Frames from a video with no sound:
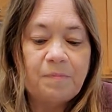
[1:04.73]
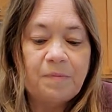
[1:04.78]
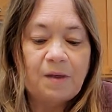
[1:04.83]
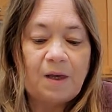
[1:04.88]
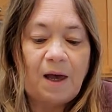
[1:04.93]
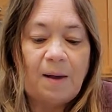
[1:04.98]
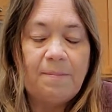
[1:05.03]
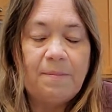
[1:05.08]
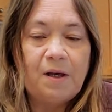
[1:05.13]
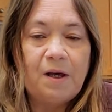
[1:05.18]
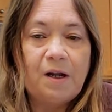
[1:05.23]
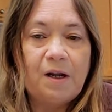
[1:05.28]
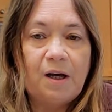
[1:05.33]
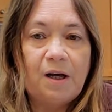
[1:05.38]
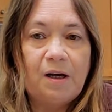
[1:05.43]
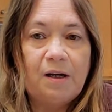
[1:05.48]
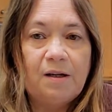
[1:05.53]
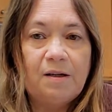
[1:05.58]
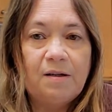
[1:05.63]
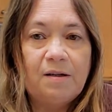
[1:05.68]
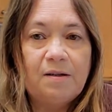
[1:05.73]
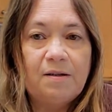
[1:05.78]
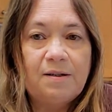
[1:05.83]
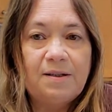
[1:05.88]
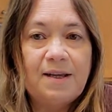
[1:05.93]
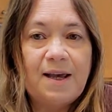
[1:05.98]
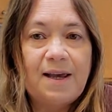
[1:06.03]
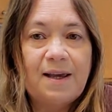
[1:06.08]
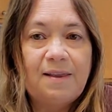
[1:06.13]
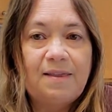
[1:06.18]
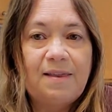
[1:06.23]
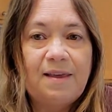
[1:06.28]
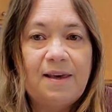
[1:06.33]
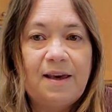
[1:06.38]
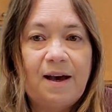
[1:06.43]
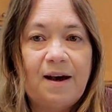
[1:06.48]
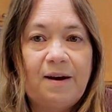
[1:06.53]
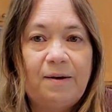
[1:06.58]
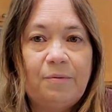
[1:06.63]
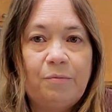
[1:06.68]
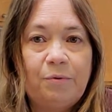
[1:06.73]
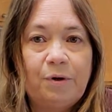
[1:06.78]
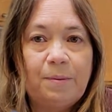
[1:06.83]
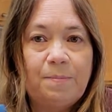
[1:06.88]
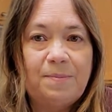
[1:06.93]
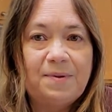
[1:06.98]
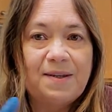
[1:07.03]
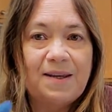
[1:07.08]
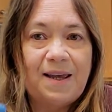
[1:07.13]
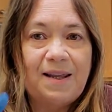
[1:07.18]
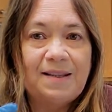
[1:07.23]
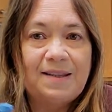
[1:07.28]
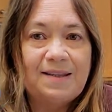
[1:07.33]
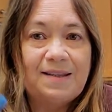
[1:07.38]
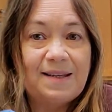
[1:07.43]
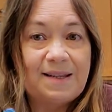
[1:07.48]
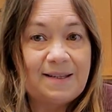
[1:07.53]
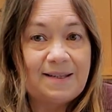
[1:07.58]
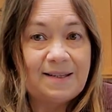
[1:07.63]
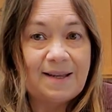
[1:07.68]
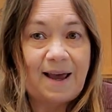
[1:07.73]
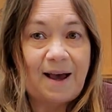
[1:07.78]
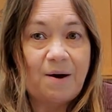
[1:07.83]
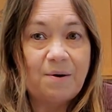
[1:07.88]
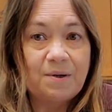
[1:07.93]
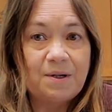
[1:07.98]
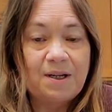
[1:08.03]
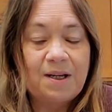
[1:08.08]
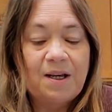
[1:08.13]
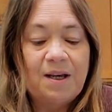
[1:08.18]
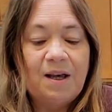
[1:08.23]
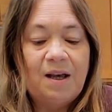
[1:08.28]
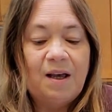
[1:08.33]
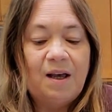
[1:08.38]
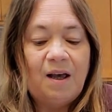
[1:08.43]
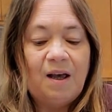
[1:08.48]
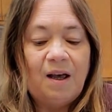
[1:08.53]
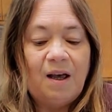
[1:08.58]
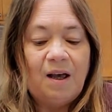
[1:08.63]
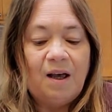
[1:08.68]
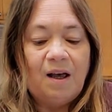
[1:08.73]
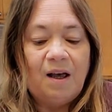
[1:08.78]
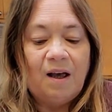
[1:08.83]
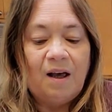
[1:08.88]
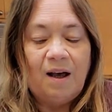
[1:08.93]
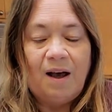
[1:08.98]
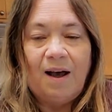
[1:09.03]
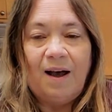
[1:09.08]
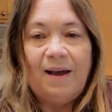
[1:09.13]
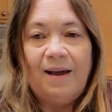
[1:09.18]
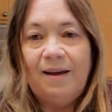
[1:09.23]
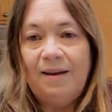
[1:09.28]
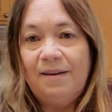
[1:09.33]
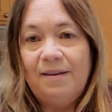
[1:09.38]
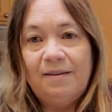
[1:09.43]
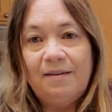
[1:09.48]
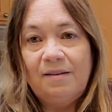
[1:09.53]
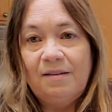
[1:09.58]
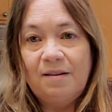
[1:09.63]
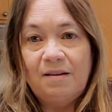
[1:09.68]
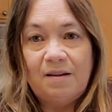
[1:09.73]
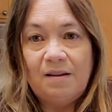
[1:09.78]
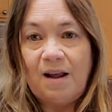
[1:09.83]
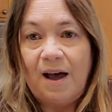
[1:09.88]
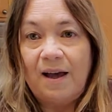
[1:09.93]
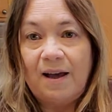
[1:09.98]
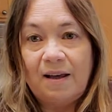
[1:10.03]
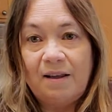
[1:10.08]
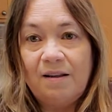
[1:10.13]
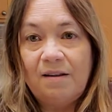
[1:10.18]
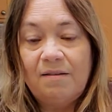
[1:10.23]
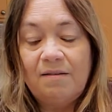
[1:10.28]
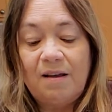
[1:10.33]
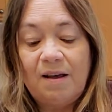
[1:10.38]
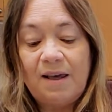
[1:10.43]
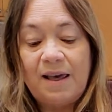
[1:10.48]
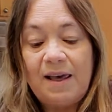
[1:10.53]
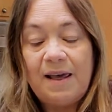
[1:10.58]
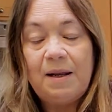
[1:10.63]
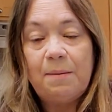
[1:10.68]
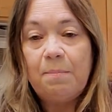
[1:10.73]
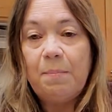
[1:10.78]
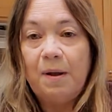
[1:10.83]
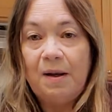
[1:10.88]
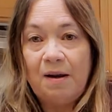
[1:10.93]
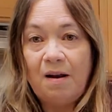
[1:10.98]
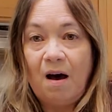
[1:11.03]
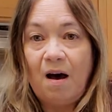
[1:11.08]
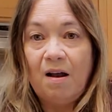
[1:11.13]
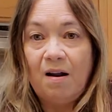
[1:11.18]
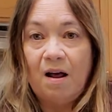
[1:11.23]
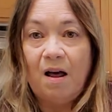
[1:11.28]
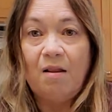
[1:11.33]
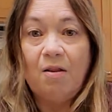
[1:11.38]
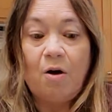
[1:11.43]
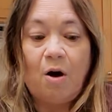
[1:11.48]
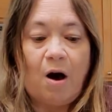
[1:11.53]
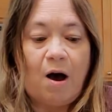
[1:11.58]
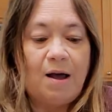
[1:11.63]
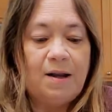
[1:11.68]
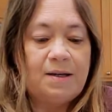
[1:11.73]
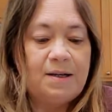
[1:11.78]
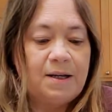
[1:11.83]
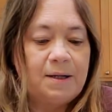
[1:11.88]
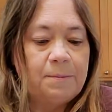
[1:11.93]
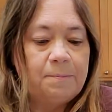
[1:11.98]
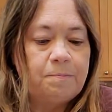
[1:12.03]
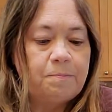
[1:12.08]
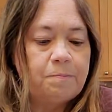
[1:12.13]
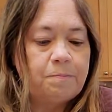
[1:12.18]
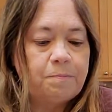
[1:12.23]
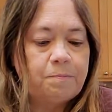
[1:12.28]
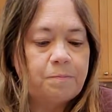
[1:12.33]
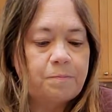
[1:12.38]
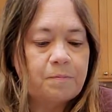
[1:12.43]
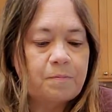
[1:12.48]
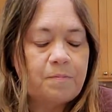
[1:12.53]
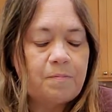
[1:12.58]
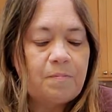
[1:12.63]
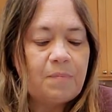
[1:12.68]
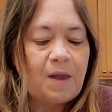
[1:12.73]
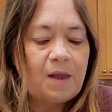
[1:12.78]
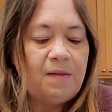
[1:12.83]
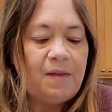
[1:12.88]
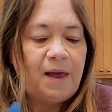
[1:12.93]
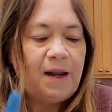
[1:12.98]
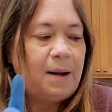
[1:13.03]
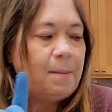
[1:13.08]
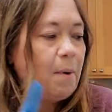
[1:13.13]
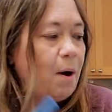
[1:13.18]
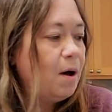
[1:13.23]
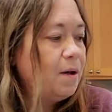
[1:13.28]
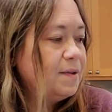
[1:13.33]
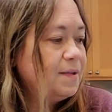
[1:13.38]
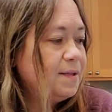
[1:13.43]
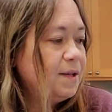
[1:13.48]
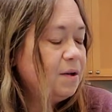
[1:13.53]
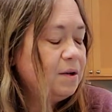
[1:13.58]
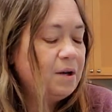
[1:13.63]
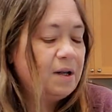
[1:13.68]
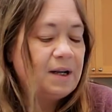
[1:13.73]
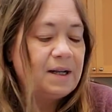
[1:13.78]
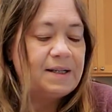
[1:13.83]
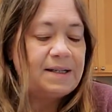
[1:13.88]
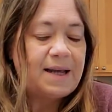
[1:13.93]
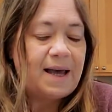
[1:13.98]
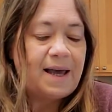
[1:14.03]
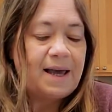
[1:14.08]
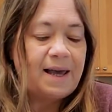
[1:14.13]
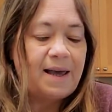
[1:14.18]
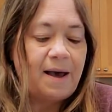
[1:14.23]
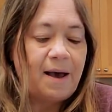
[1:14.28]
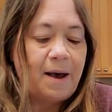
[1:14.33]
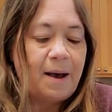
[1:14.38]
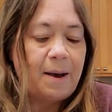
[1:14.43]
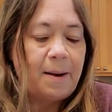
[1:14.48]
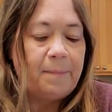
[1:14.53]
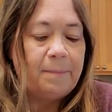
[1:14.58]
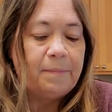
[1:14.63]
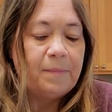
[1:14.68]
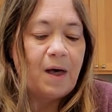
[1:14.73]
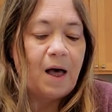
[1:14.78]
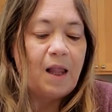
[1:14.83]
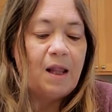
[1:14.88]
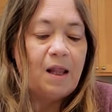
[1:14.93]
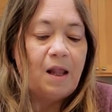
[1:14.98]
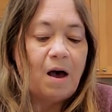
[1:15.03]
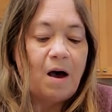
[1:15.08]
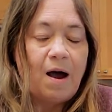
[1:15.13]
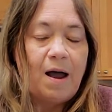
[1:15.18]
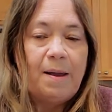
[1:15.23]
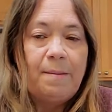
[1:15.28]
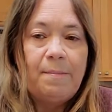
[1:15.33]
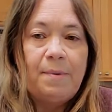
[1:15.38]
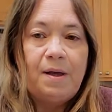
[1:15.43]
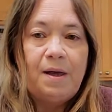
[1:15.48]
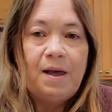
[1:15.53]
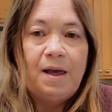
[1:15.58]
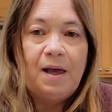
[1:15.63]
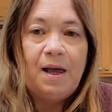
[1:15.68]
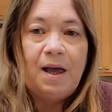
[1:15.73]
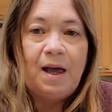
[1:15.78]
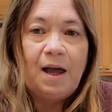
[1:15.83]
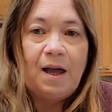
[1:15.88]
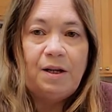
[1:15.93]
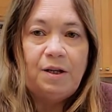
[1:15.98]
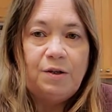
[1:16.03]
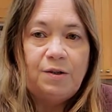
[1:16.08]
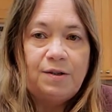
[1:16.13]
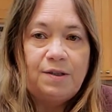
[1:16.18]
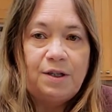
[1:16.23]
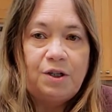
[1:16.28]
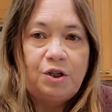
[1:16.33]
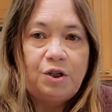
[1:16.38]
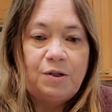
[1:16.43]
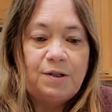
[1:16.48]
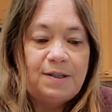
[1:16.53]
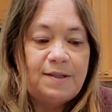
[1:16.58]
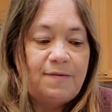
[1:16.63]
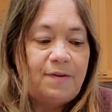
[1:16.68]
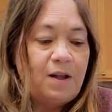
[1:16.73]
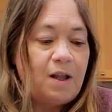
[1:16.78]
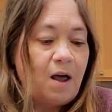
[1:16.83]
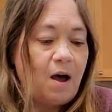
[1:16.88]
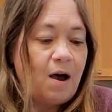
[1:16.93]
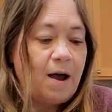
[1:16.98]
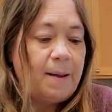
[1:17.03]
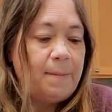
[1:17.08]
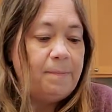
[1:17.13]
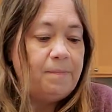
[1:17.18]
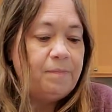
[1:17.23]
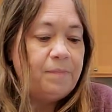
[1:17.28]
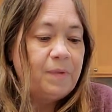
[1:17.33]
I'm going to take the ribs and seeds out. I like heat, but not a lot. Then I'm also going to take a lime and use the juice of a lime.